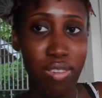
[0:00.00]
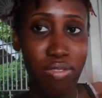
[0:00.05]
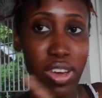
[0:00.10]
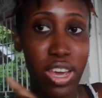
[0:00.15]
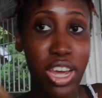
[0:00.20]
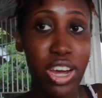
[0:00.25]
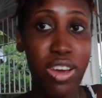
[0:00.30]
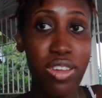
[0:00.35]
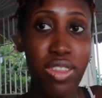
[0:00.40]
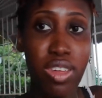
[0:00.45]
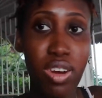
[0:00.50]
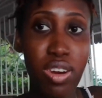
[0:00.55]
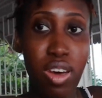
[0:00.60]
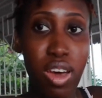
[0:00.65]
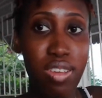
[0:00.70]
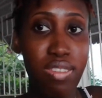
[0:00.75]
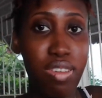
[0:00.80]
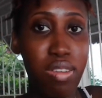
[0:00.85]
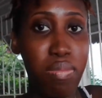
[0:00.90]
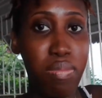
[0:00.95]
If you're hearing the
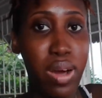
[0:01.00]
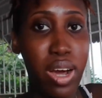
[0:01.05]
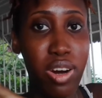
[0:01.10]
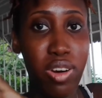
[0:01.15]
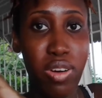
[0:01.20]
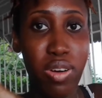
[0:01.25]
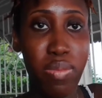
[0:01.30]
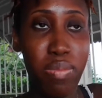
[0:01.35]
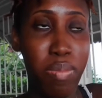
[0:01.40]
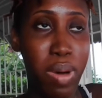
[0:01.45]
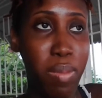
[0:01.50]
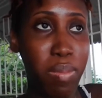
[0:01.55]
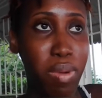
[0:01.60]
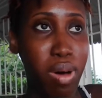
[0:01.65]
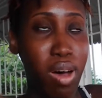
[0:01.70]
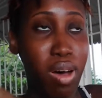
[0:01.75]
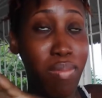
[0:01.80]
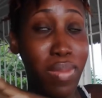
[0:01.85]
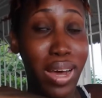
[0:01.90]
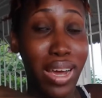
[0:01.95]
noise in the background,
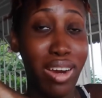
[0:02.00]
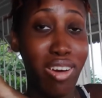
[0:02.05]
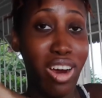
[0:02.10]
my